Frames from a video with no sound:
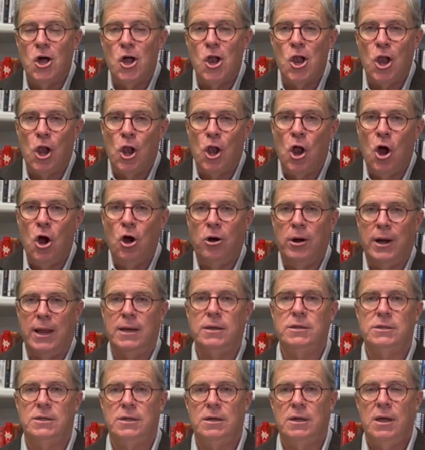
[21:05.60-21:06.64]
learn
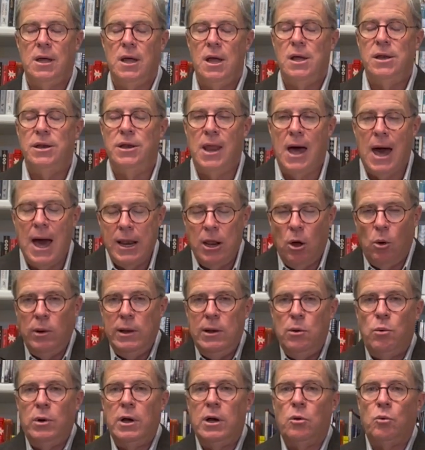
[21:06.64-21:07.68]
it, not only
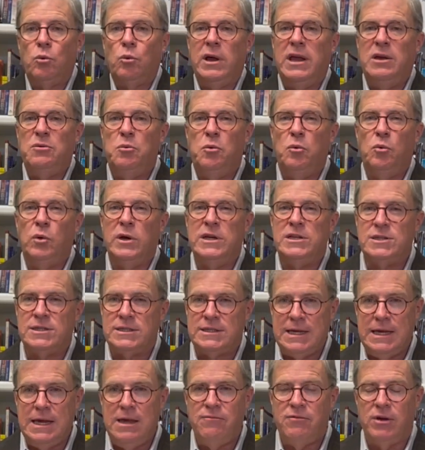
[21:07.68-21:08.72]
will we
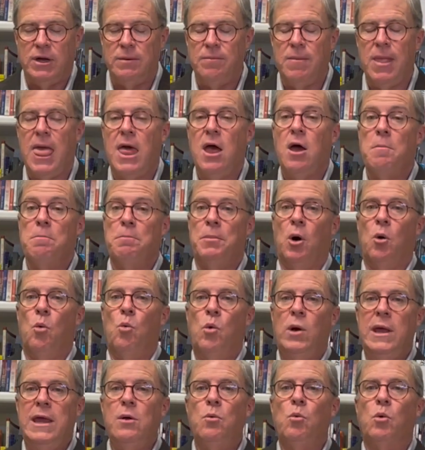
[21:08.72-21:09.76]
receive it, but
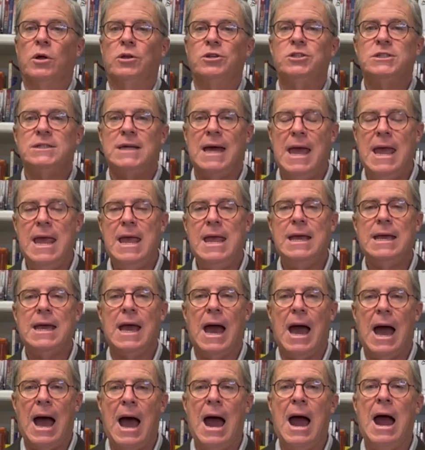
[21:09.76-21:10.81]
we will take
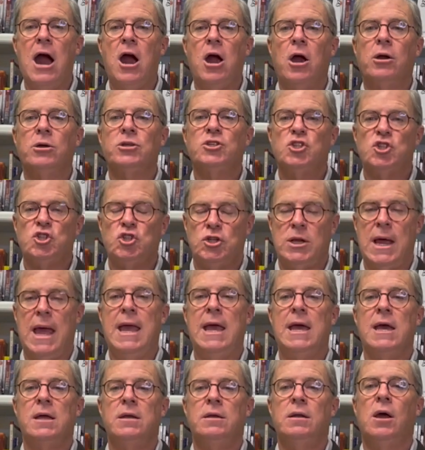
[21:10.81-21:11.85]
our
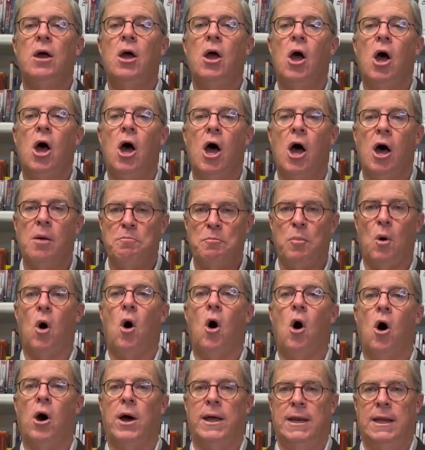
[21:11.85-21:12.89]
stand
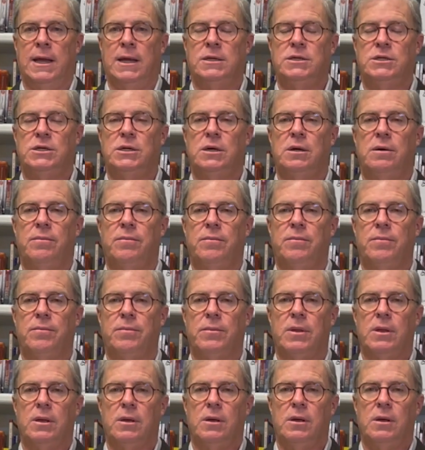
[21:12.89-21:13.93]
upon it.
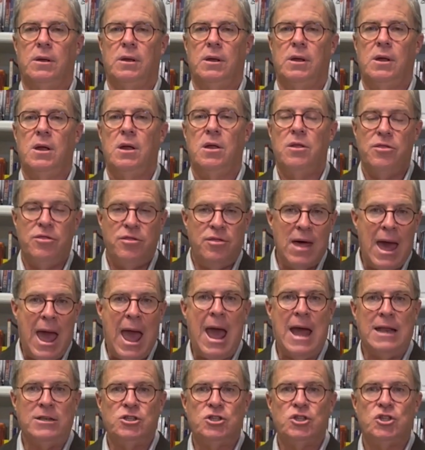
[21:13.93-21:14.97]

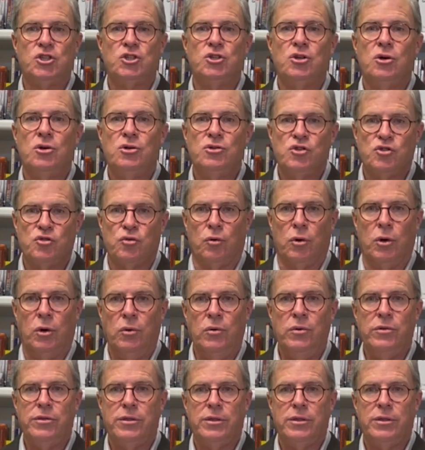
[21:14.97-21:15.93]
That's truth.